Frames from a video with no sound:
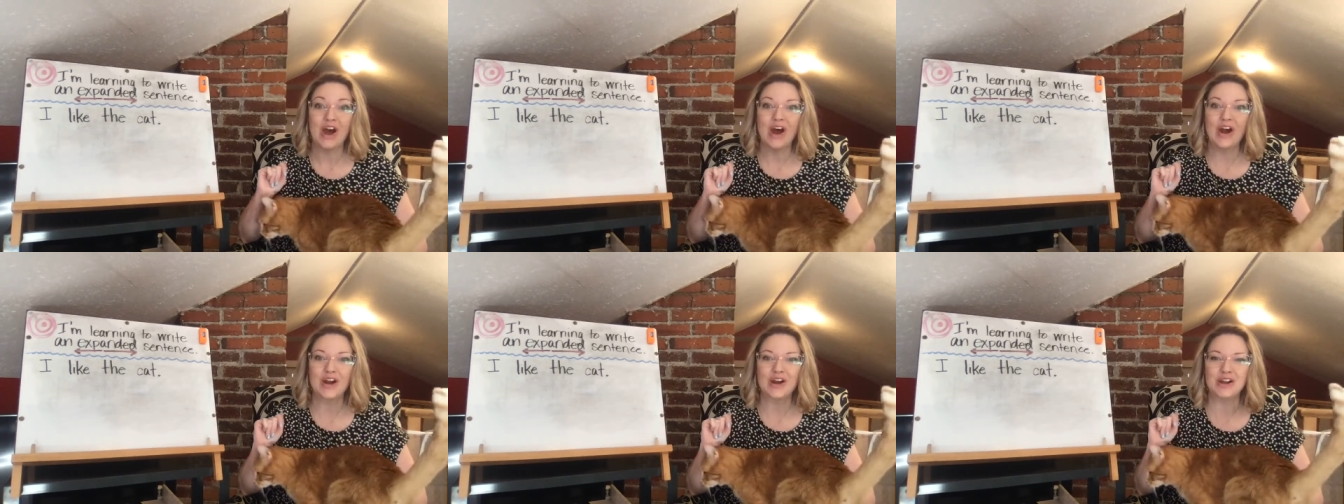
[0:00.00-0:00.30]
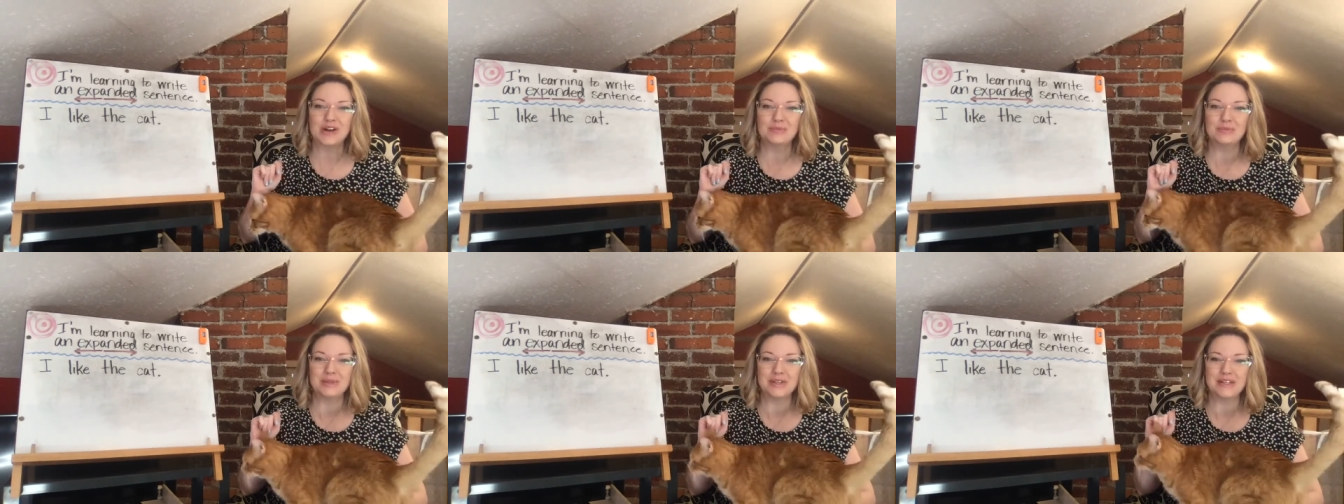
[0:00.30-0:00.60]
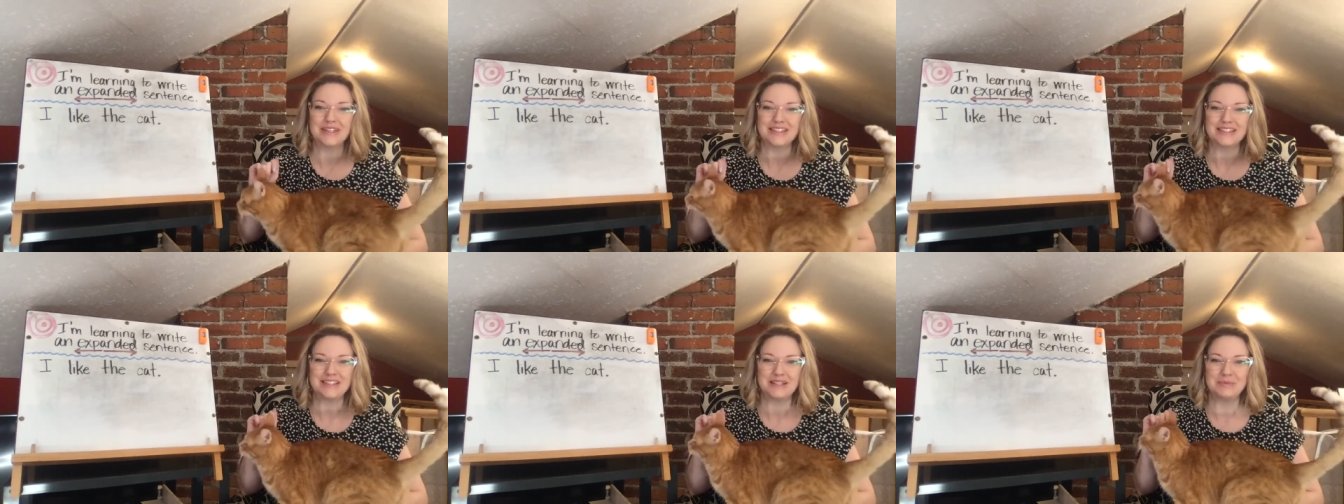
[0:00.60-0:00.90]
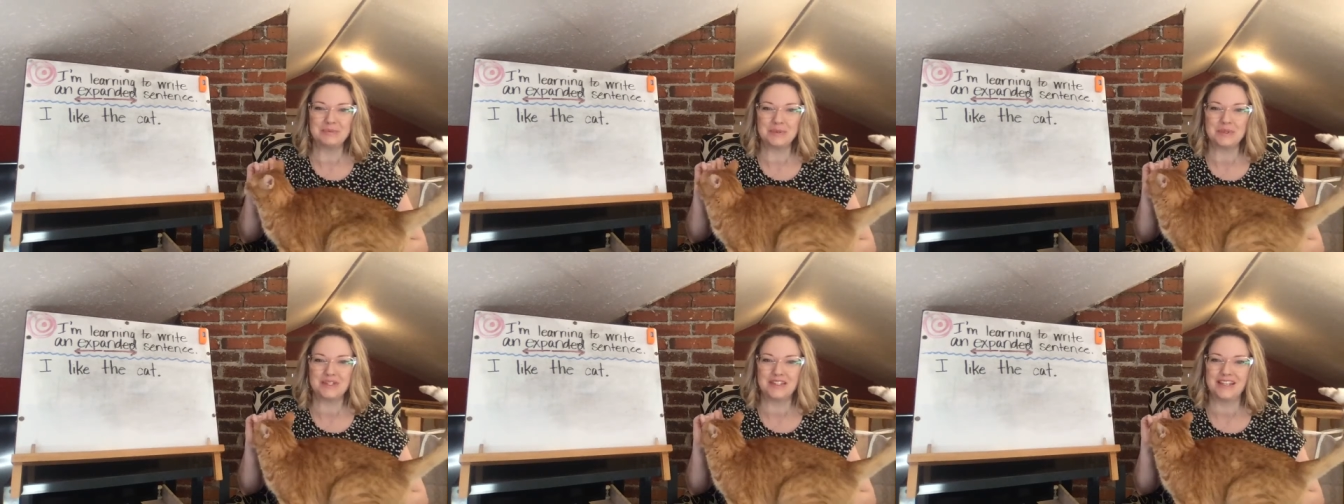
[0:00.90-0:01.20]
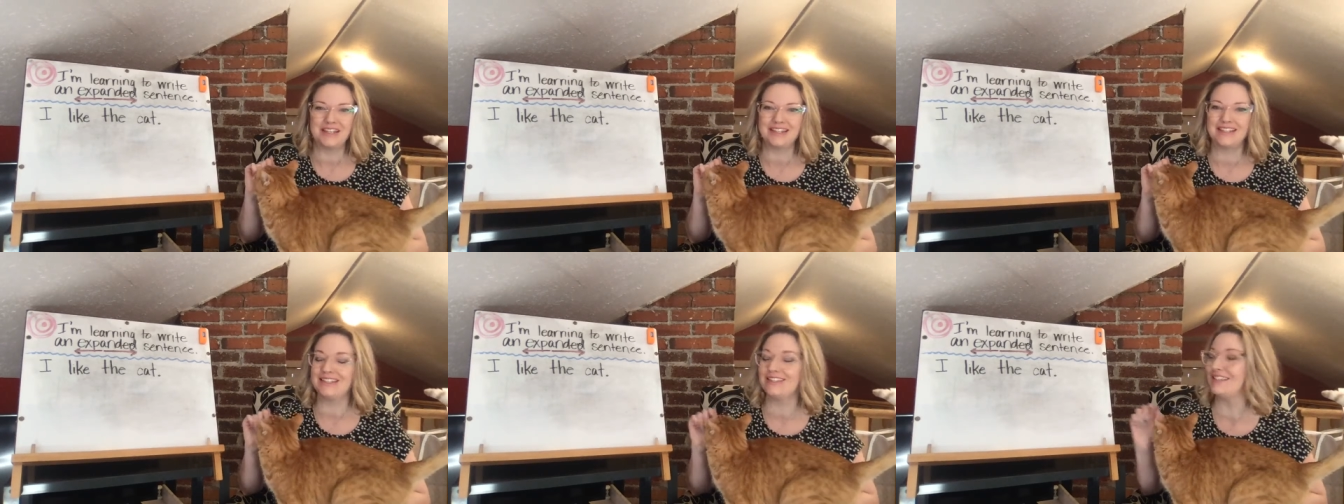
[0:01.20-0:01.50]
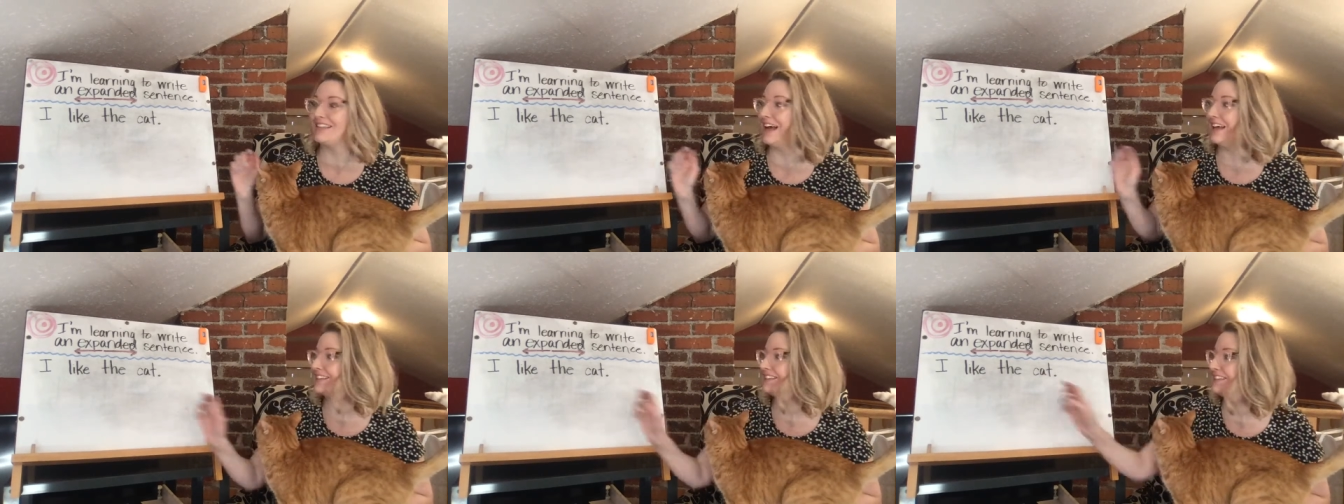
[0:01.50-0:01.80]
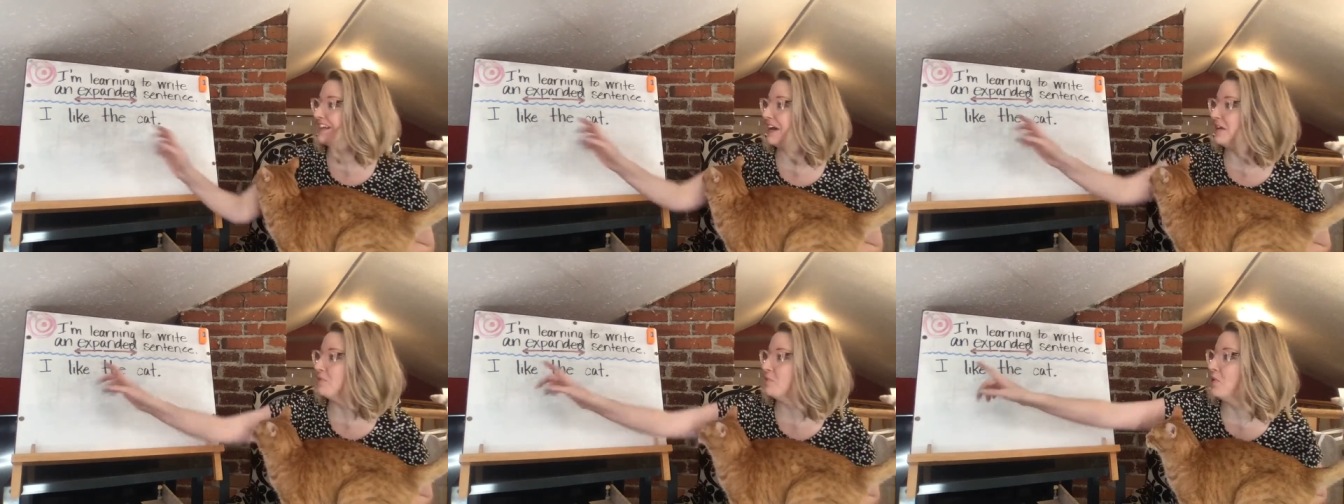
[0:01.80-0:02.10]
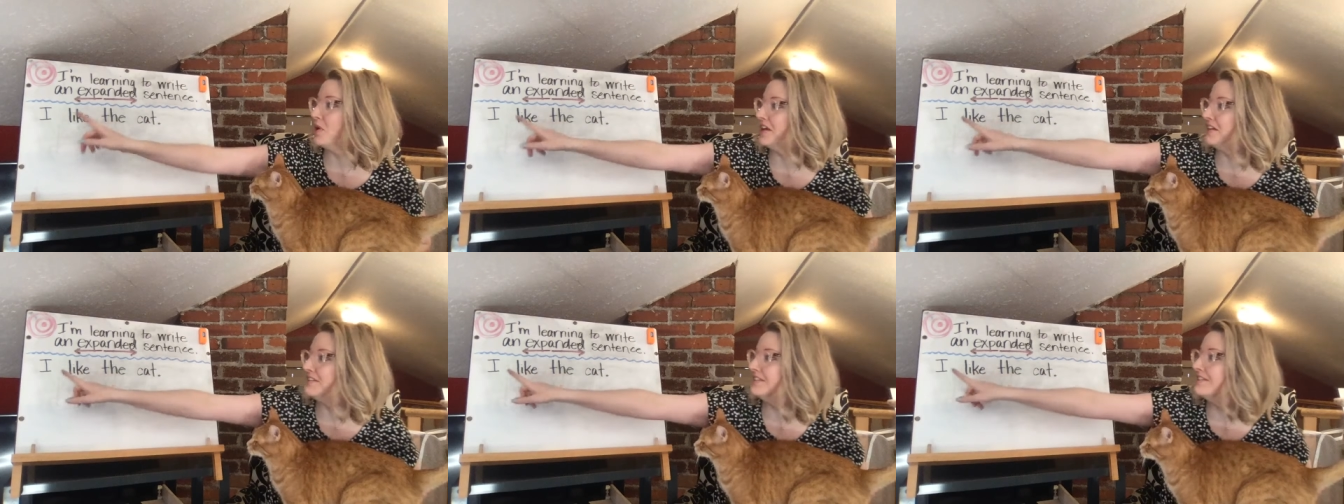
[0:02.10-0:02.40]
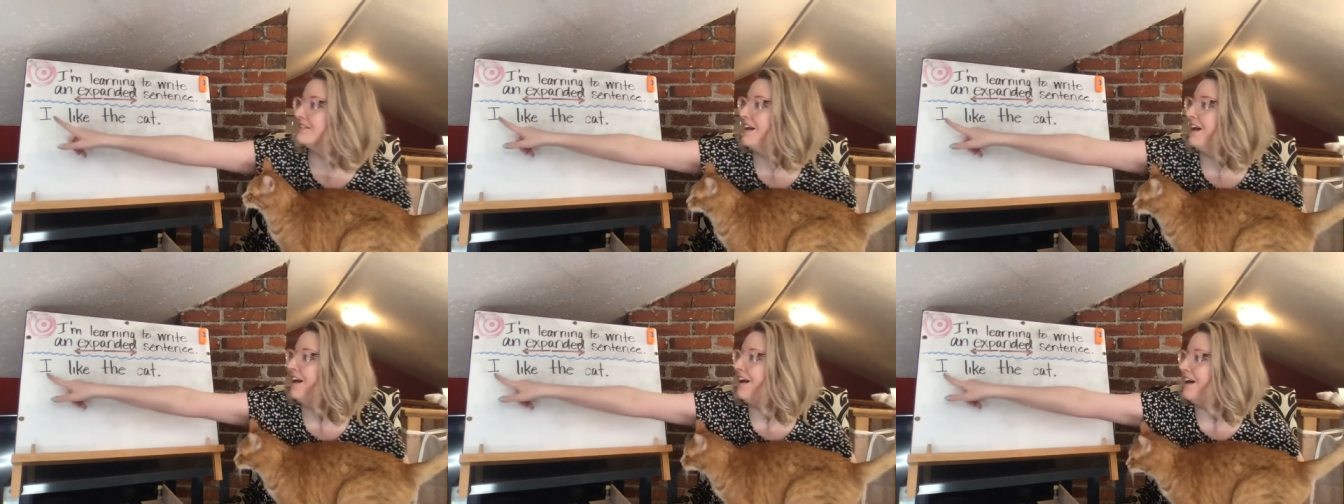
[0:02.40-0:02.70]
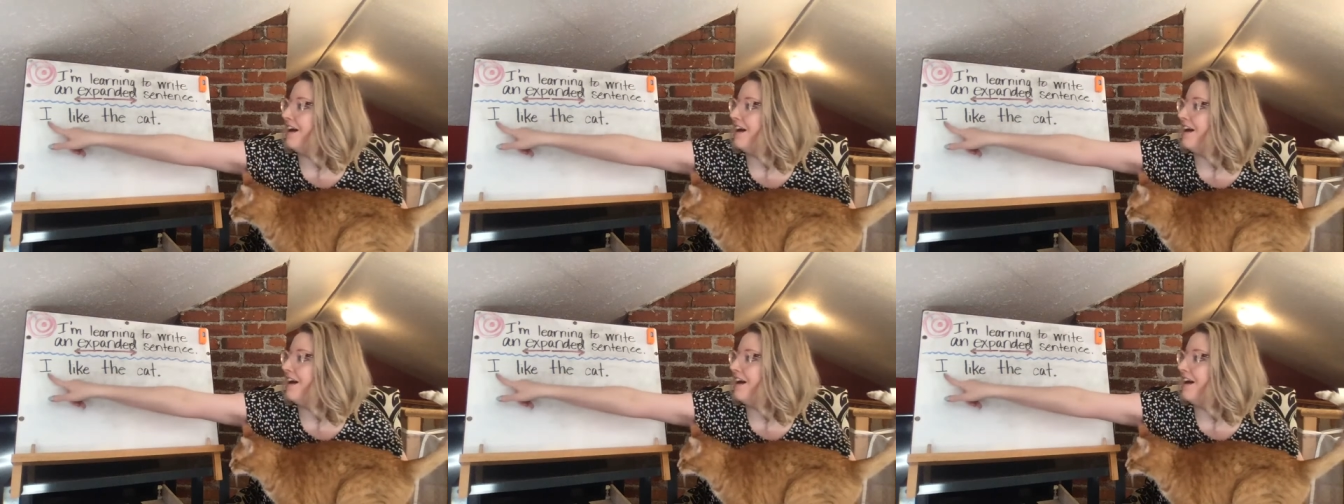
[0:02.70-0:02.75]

Our complete simple sentence last time was,